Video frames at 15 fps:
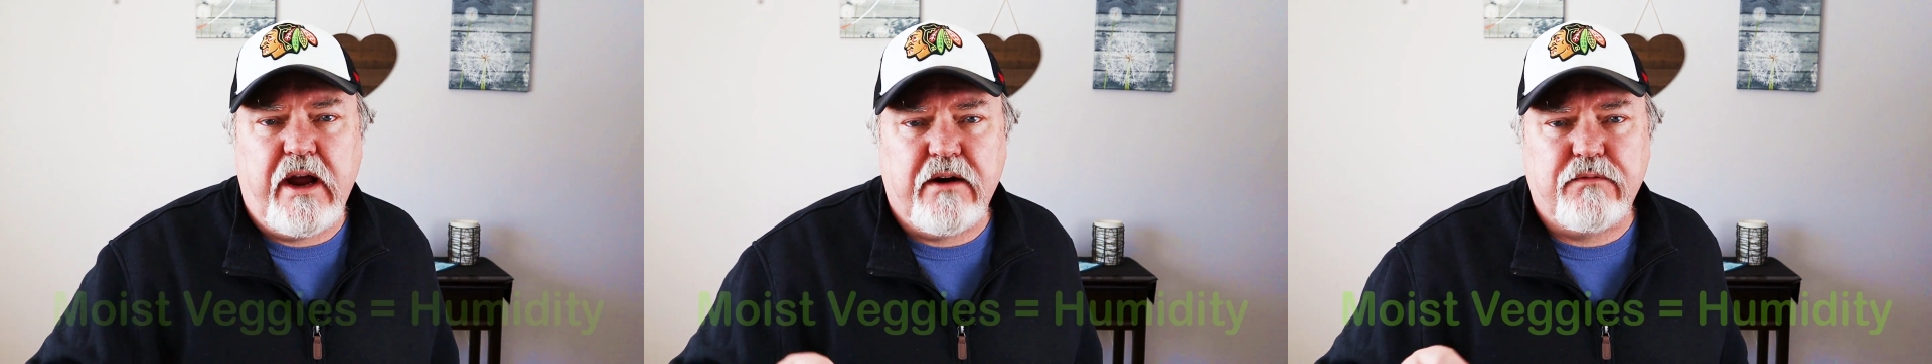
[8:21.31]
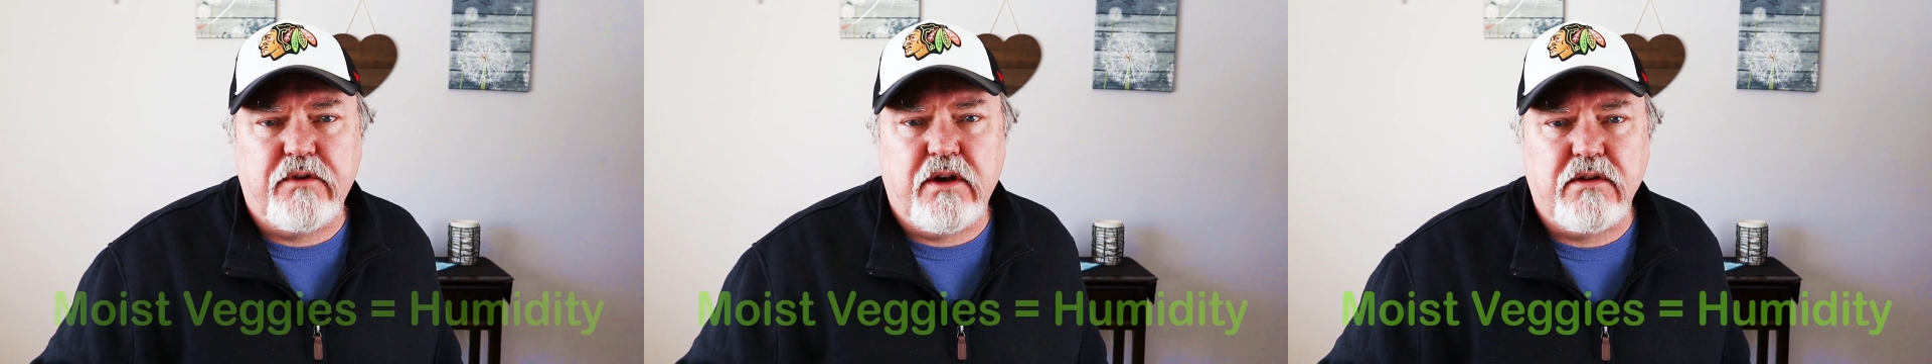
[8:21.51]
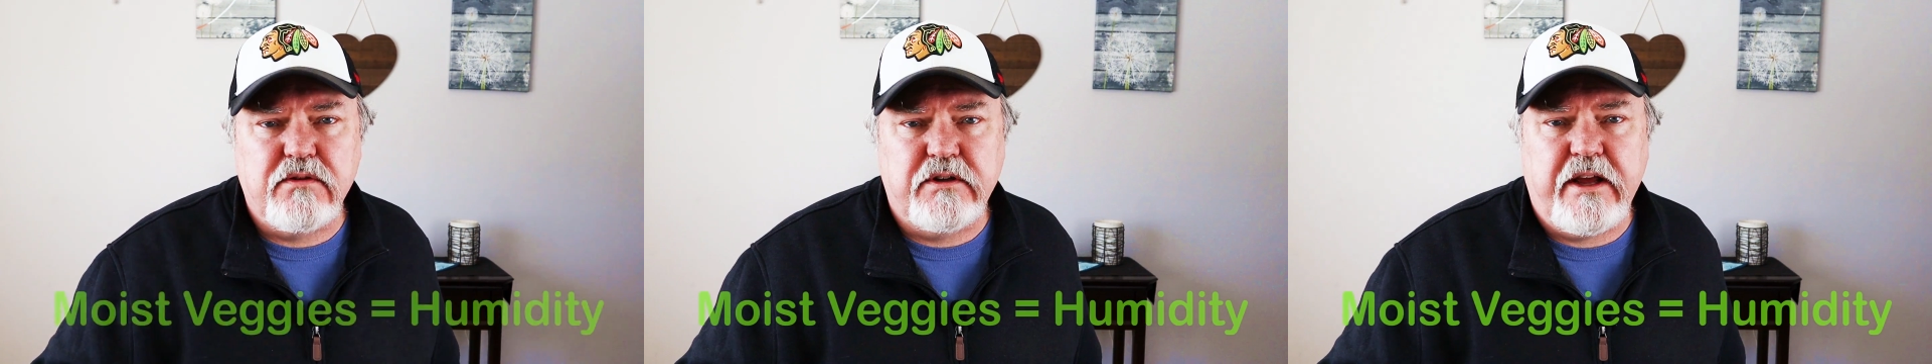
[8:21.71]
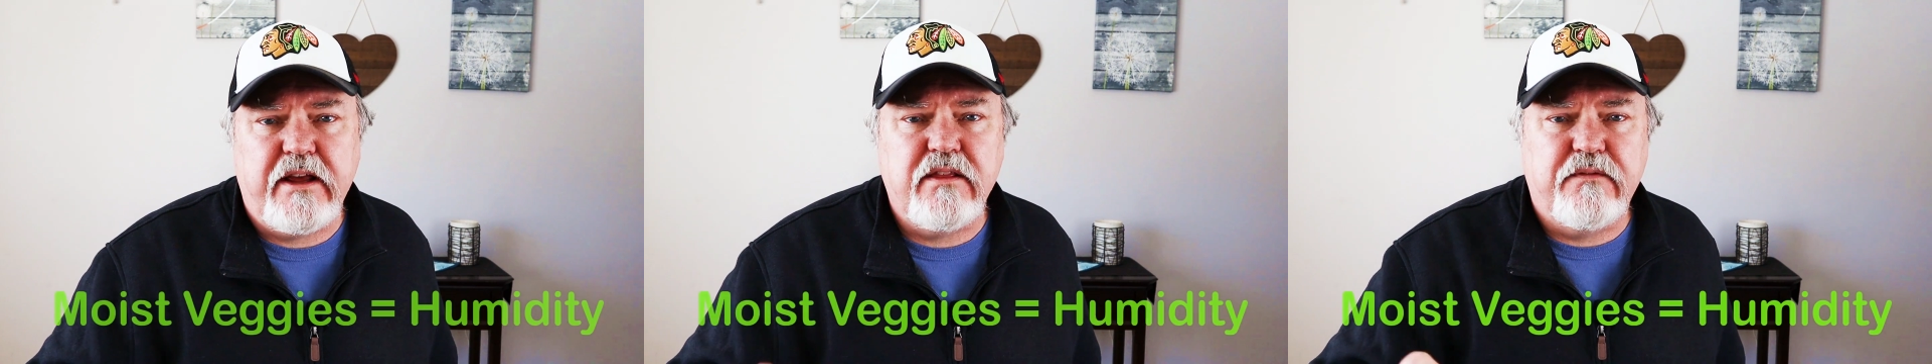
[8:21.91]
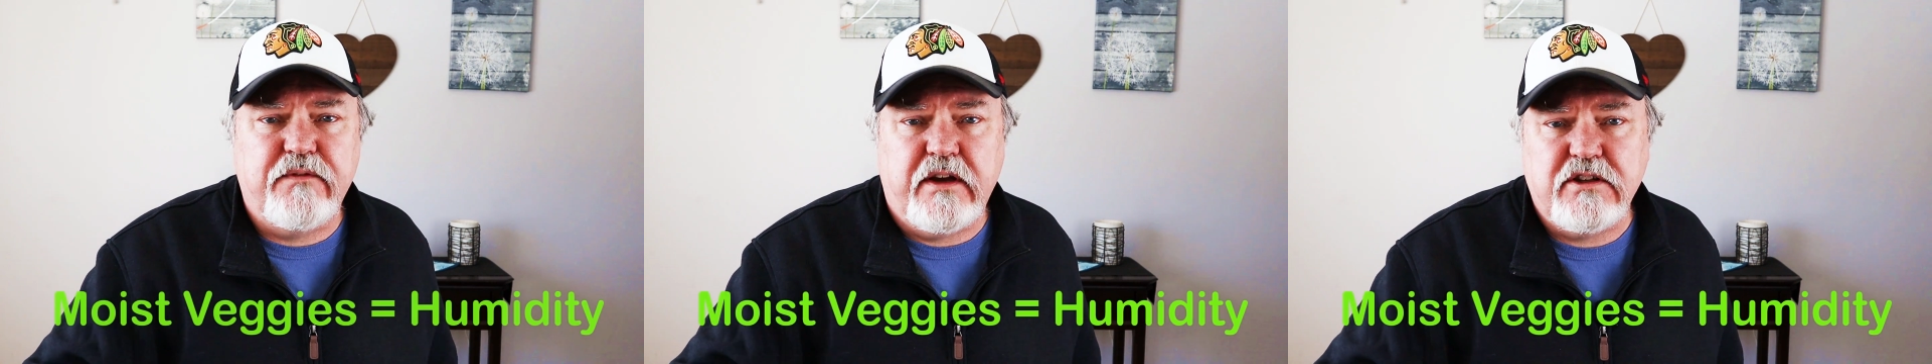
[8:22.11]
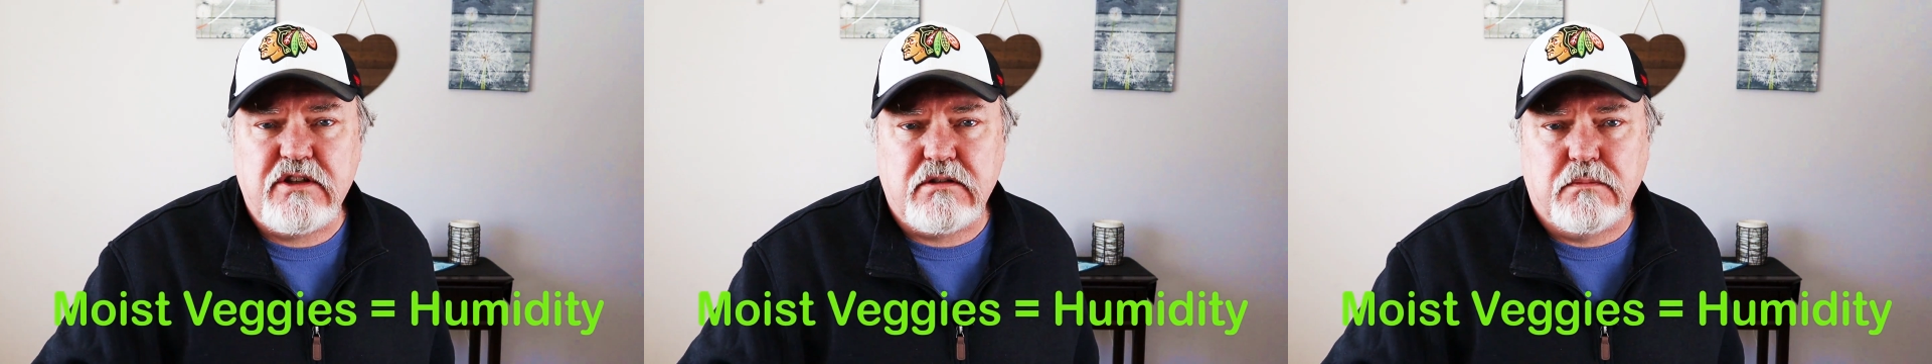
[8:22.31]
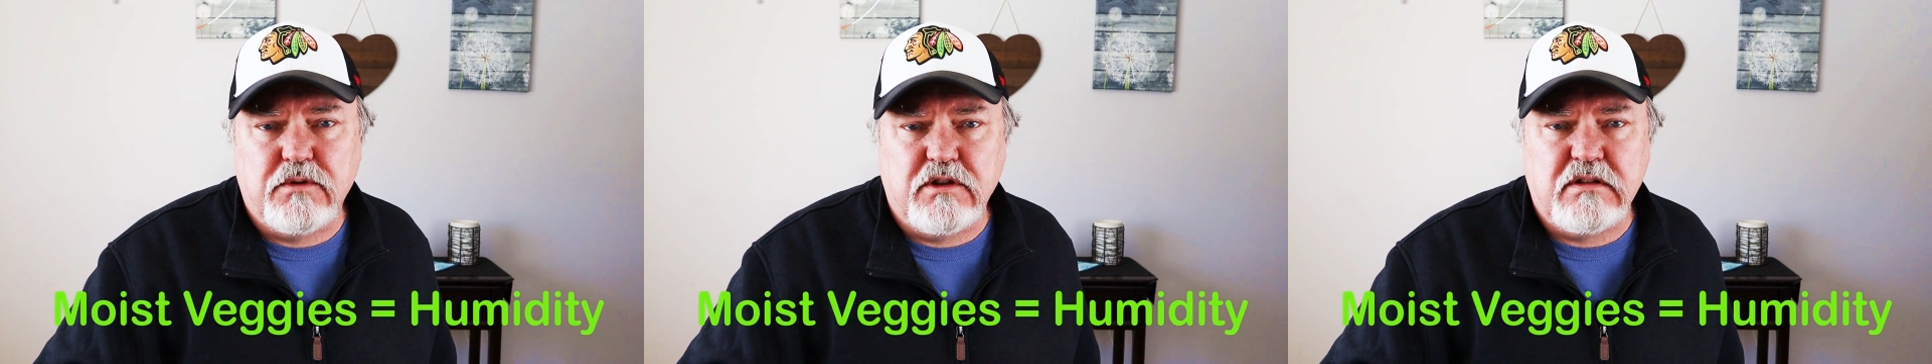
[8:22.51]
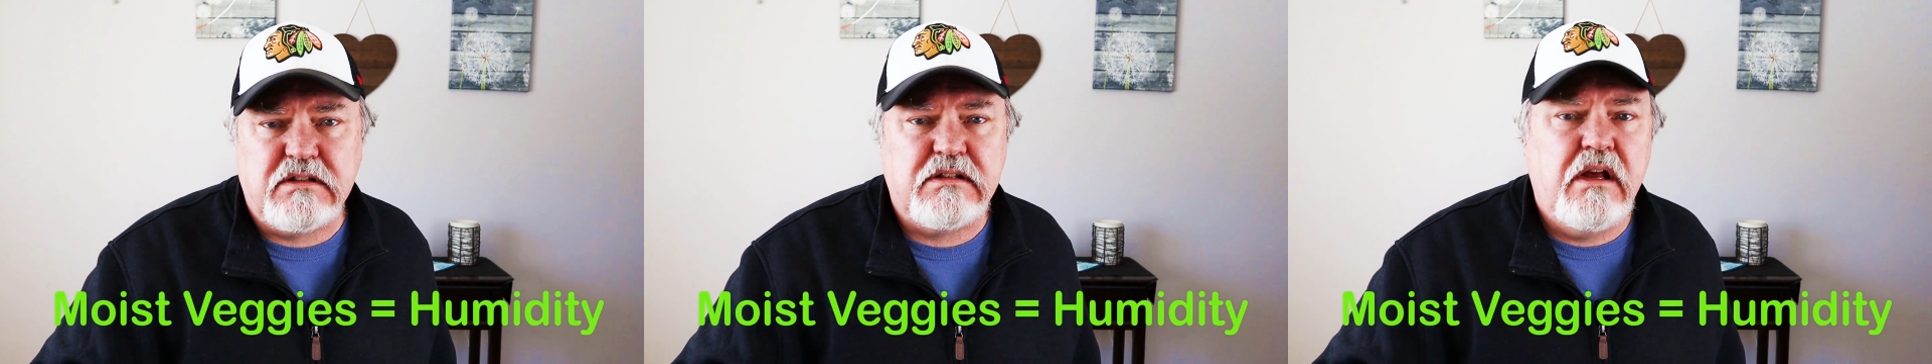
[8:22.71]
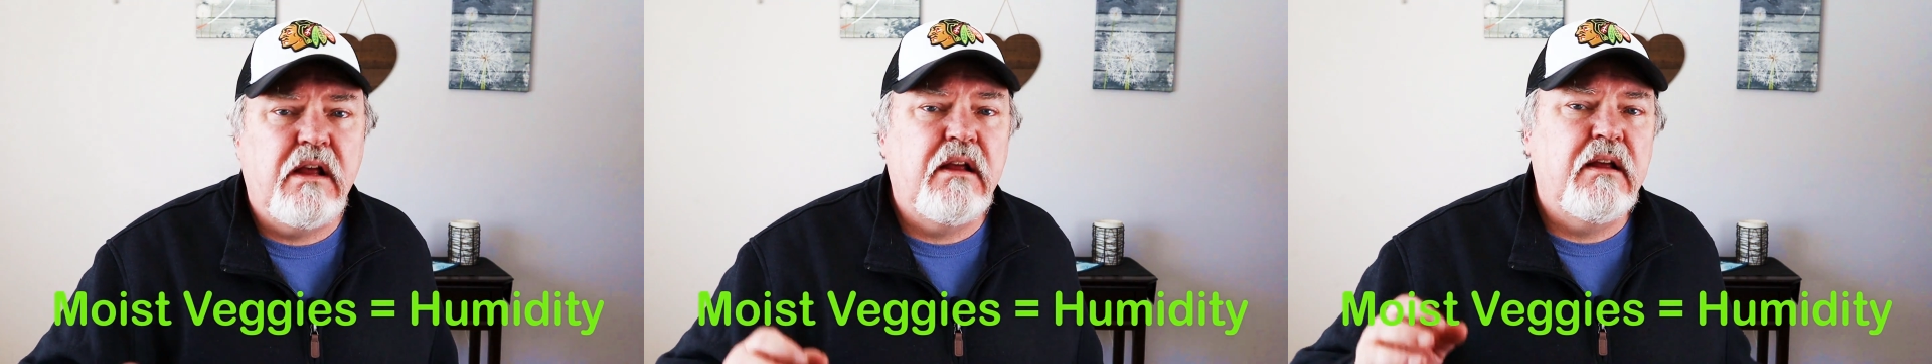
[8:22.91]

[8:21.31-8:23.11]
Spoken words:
every other day, the vegetables,